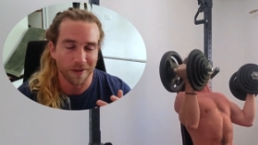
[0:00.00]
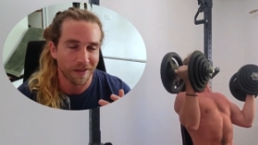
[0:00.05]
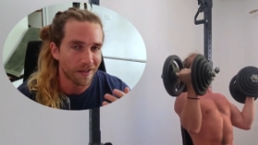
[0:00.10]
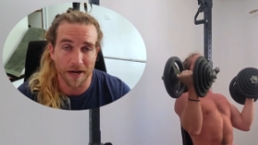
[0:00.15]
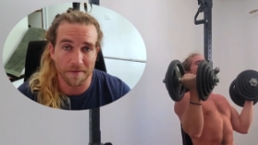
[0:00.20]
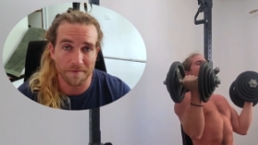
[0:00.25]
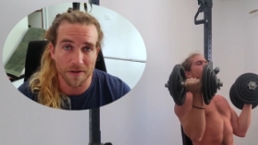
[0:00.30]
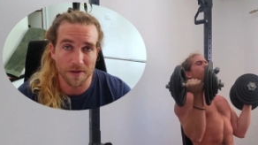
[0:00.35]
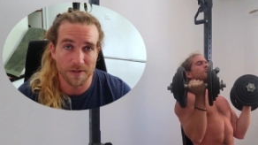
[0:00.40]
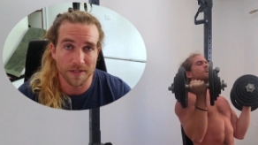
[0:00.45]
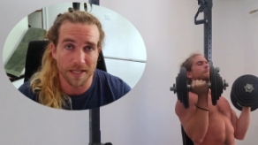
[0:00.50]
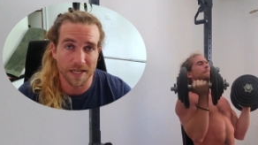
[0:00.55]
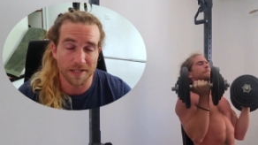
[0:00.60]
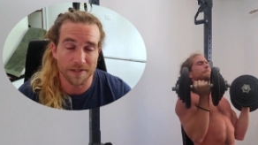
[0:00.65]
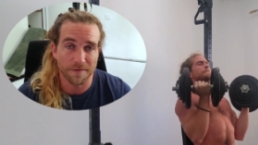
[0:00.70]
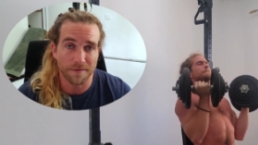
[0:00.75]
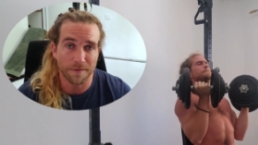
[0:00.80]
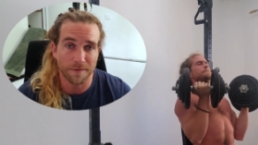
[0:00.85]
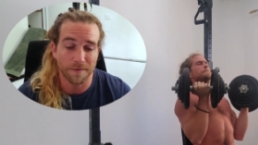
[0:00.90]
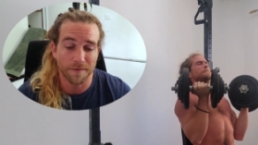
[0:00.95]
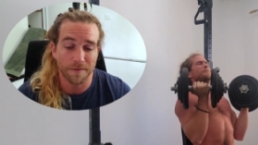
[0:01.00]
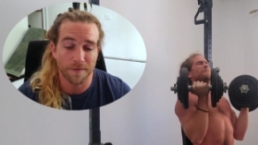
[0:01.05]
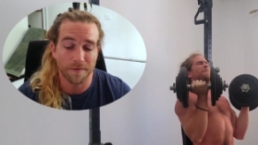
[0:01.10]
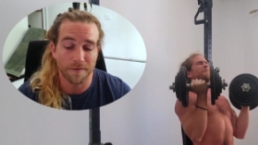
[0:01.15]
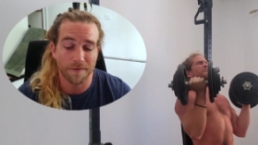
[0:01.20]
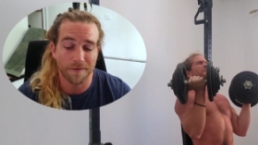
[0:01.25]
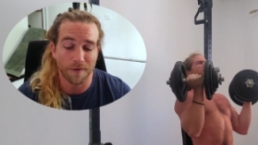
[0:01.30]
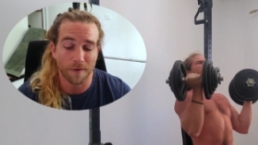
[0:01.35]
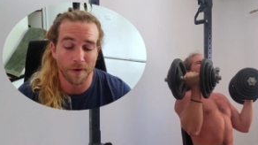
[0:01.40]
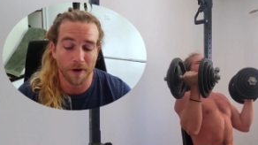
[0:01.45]
But I've used this
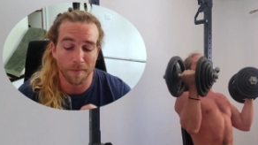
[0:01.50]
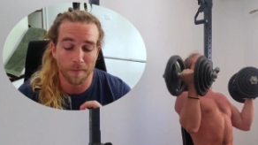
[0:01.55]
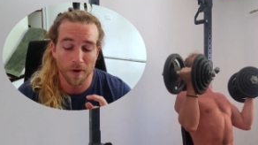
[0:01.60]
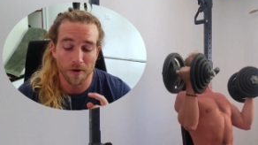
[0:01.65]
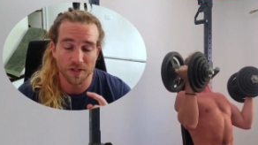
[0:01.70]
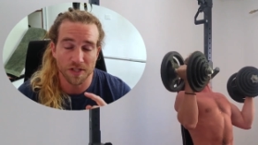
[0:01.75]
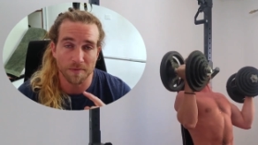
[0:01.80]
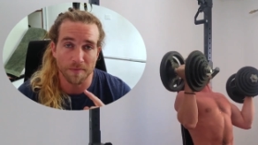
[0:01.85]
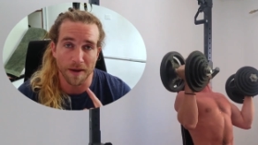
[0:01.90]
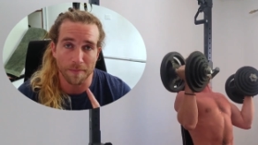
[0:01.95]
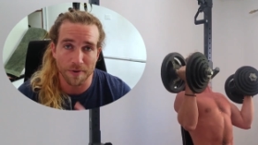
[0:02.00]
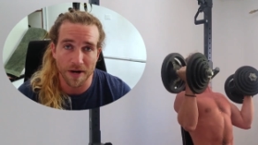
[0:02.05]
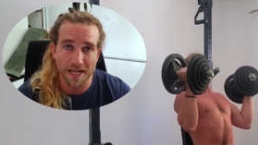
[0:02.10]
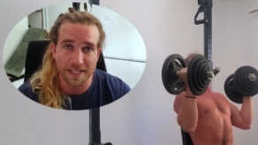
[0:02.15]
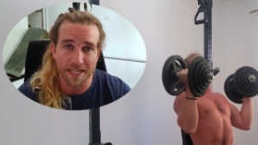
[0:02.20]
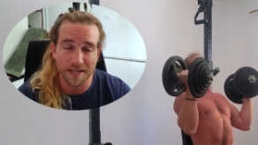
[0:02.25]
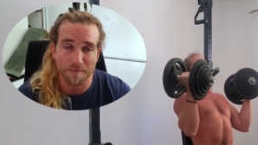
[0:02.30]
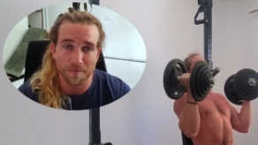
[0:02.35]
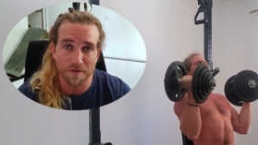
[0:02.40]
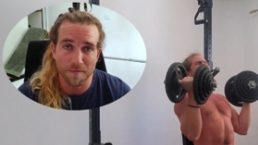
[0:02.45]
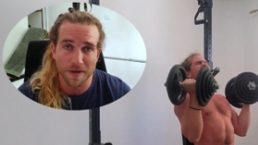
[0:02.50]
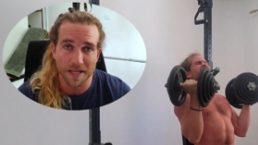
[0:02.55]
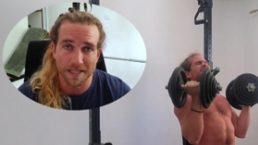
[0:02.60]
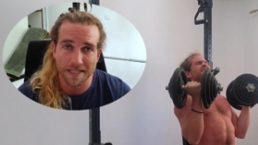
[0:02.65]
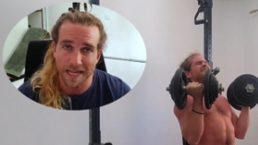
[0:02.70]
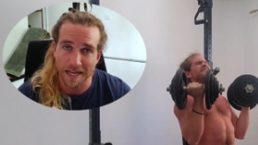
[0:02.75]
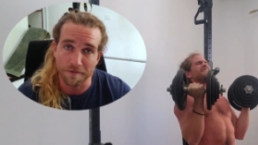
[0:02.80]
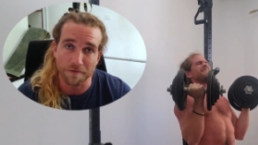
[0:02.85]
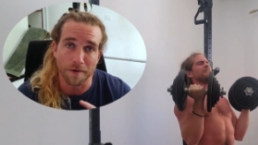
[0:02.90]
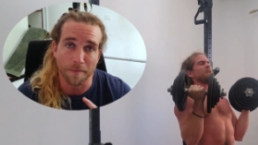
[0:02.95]
for most of my pressing
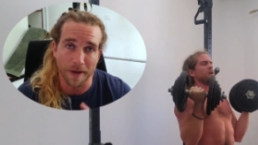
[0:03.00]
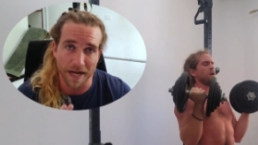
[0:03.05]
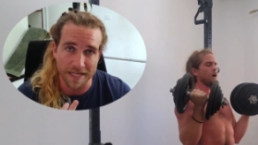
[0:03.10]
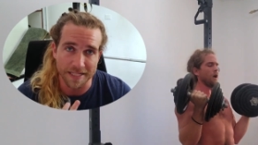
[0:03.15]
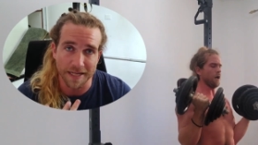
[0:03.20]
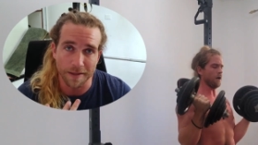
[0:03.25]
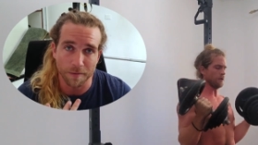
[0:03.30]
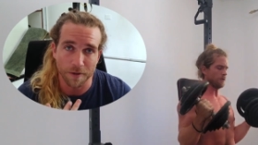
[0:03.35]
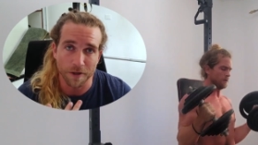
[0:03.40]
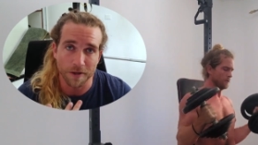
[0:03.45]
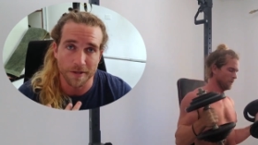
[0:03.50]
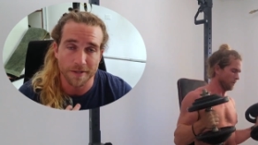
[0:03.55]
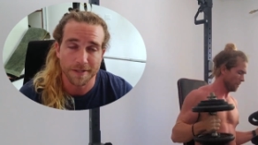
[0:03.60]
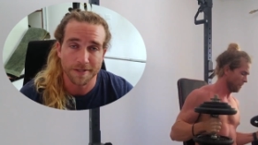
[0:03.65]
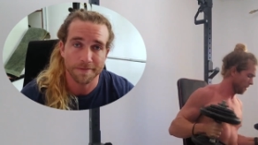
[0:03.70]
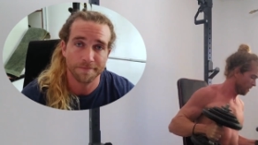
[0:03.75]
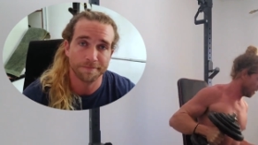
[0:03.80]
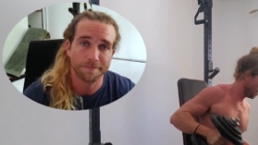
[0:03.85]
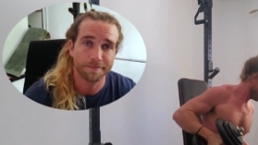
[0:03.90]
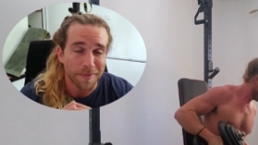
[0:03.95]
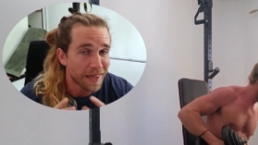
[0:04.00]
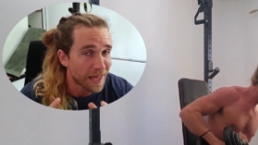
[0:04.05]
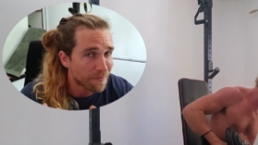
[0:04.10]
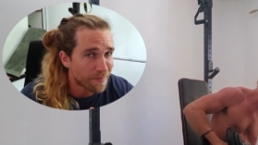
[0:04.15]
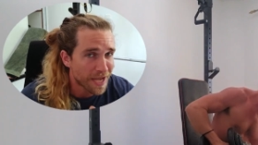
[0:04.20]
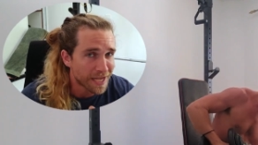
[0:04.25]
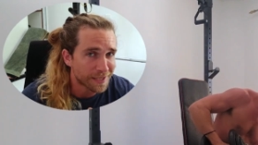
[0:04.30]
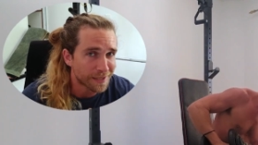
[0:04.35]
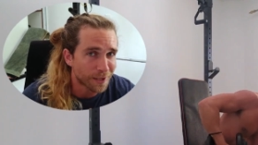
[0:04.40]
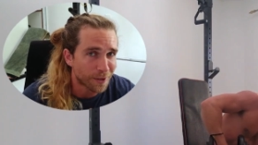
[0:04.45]
movements and for bicep curls. But that
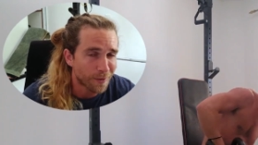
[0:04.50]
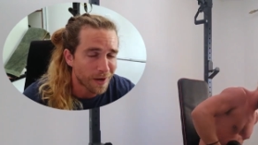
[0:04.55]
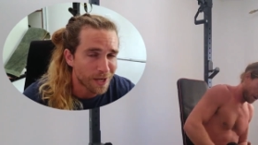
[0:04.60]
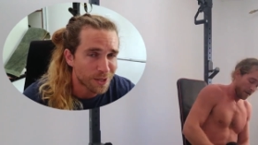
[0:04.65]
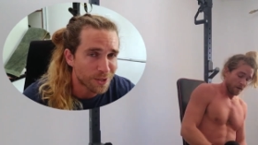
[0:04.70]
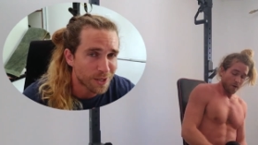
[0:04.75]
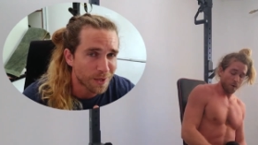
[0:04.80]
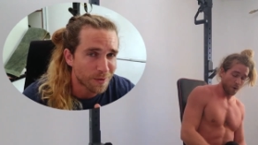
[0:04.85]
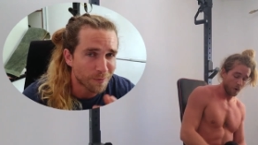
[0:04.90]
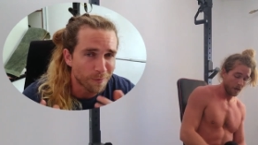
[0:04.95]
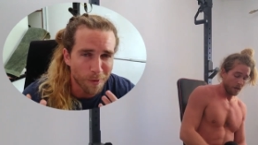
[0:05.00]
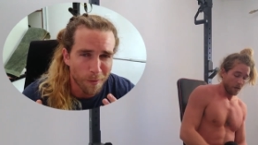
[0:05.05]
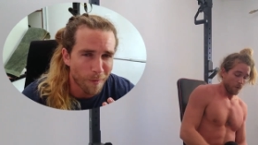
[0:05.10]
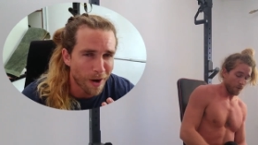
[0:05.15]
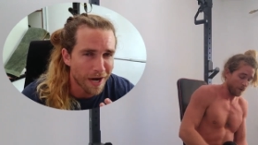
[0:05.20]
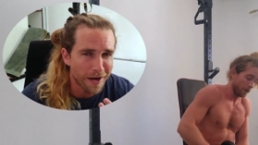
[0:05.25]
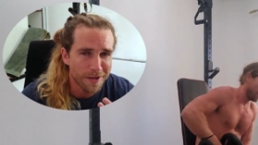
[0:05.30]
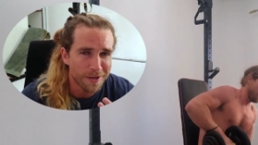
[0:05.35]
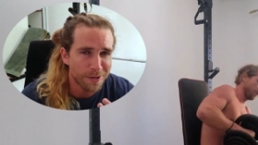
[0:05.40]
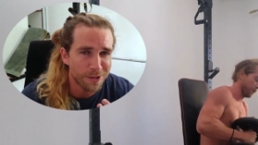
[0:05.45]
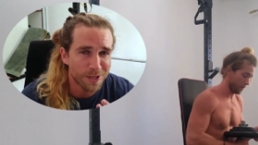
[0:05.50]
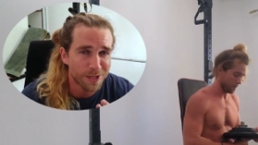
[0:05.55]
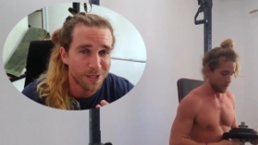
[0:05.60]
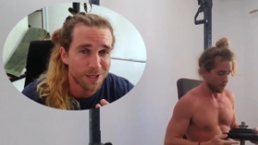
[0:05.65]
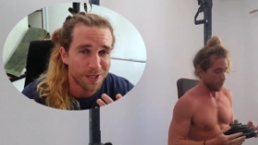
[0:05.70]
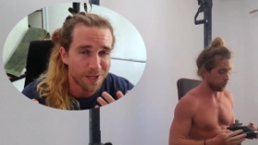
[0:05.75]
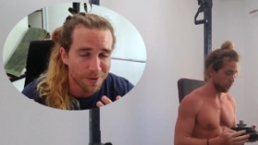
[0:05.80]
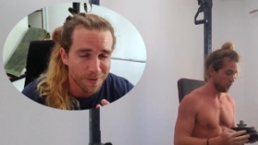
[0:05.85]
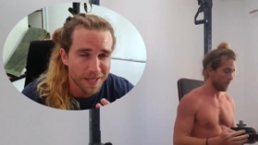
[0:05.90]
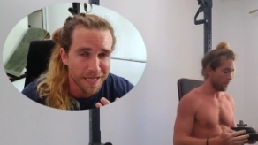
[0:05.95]
begs the question, well, why don't you
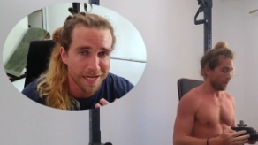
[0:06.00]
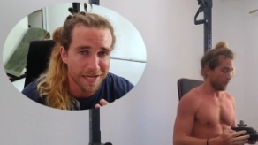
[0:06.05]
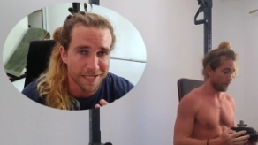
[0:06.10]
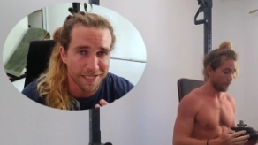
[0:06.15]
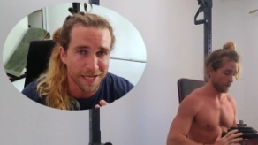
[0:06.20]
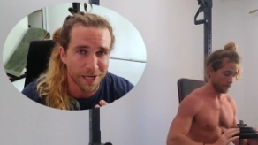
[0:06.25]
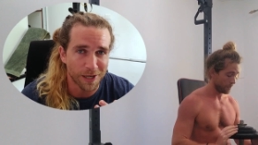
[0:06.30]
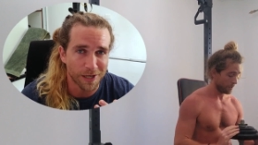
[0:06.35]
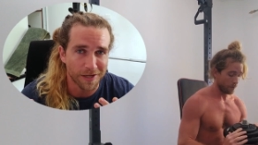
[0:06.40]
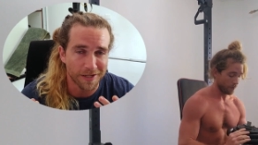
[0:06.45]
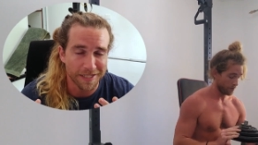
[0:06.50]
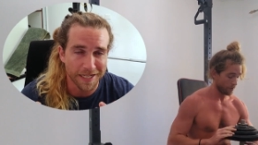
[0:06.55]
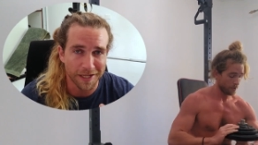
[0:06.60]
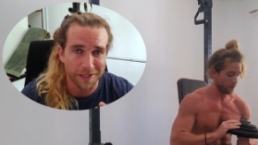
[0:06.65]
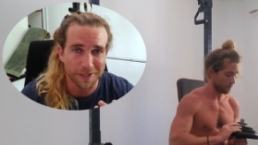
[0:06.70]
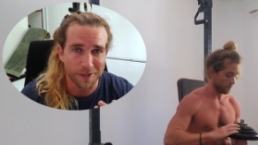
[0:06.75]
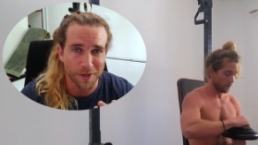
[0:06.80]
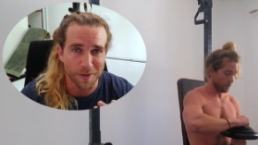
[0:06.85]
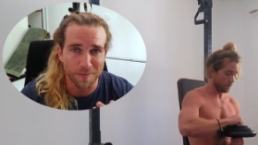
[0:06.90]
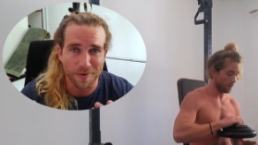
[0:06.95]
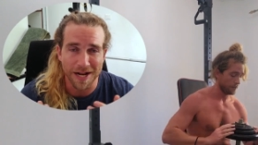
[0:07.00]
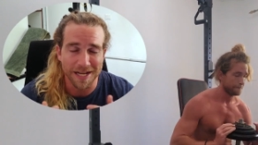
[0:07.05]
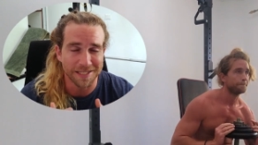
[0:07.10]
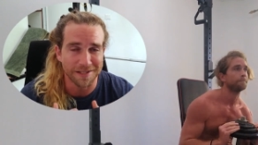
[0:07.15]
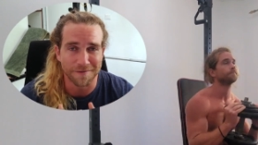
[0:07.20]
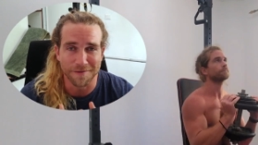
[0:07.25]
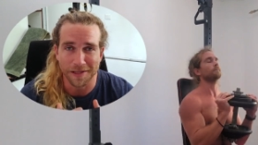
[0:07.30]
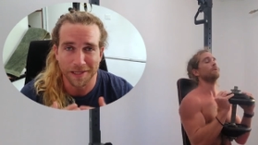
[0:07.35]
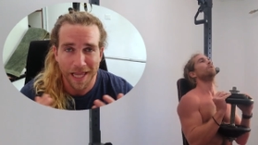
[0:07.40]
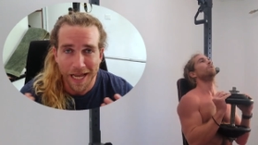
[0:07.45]
just do the anterior deltoid
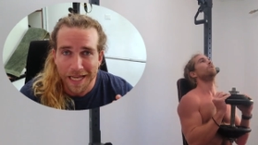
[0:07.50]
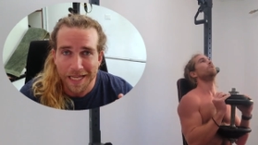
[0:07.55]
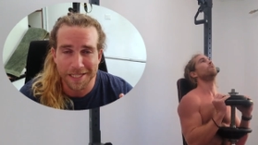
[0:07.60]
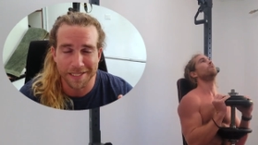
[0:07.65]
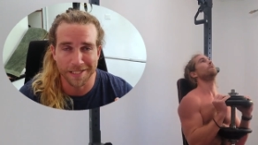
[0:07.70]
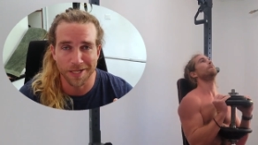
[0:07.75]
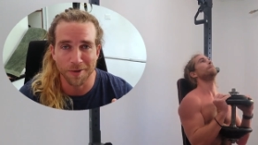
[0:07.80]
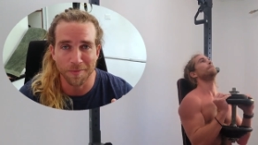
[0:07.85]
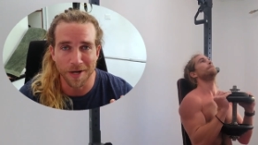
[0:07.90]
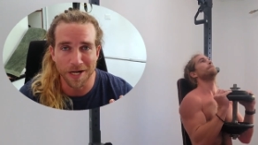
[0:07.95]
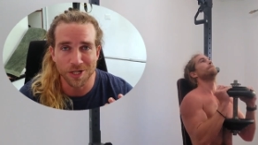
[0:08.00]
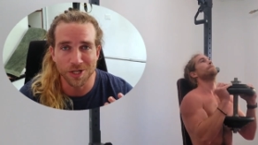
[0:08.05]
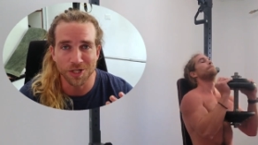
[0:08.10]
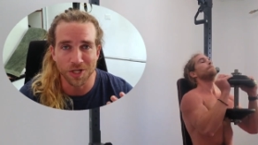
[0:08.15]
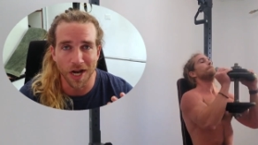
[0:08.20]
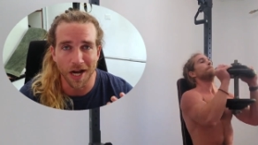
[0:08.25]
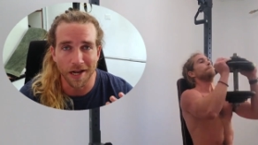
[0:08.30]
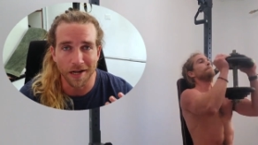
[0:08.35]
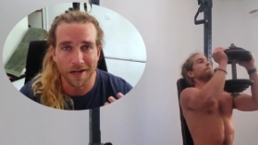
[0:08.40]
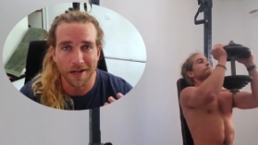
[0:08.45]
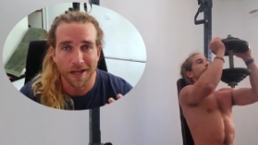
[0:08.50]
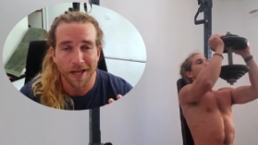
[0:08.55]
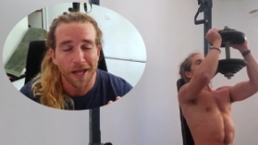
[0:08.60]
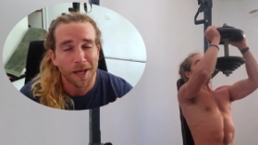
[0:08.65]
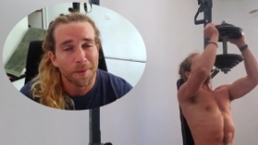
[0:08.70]
press if you like it so much, John?